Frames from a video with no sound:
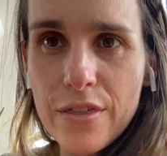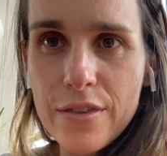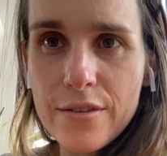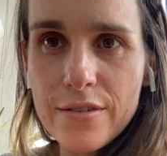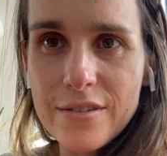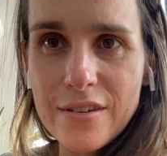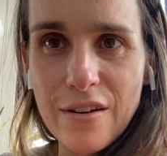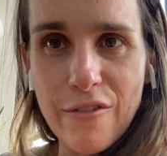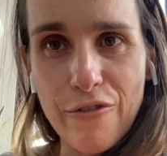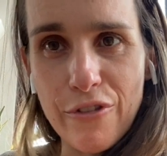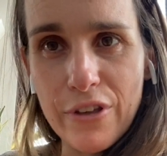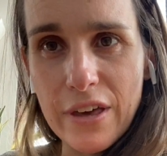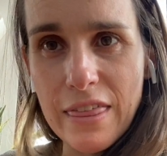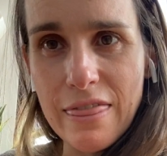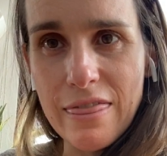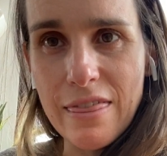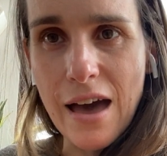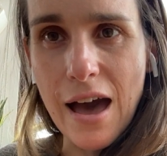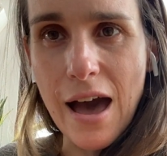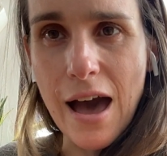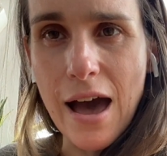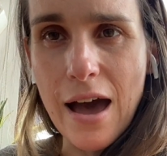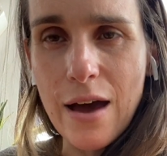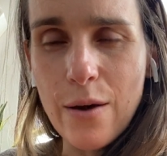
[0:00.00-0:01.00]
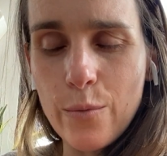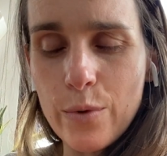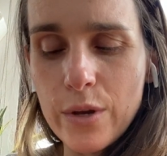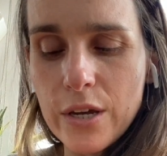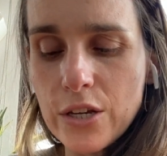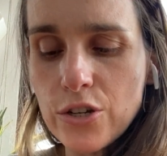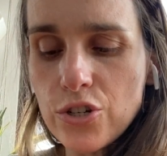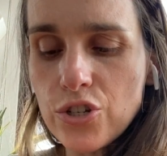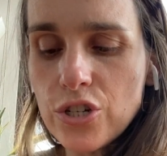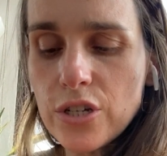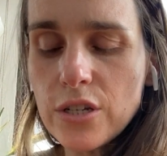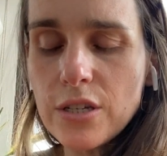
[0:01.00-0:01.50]
stuff like that, we
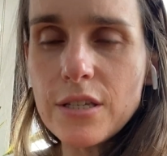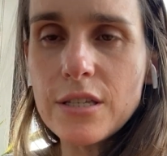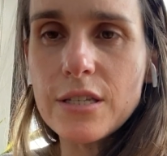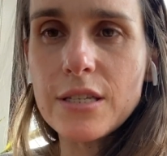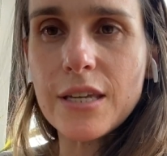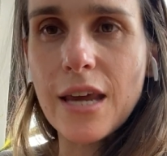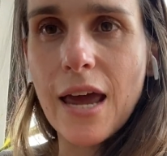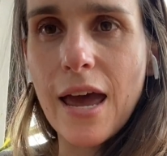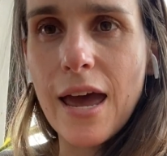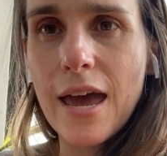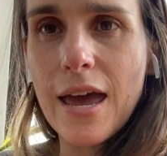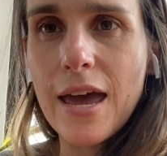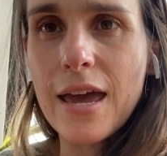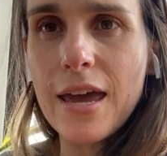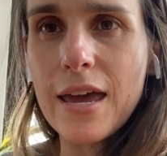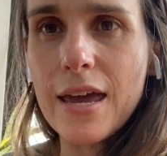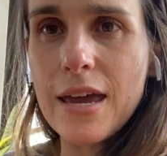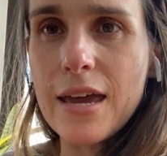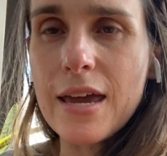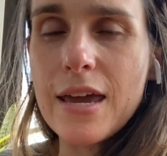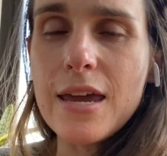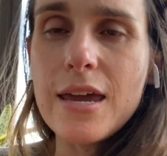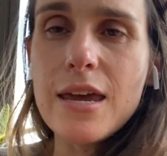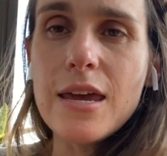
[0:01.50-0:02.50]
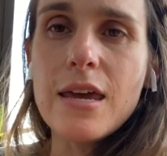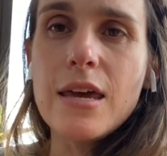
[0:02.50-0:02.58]
can just say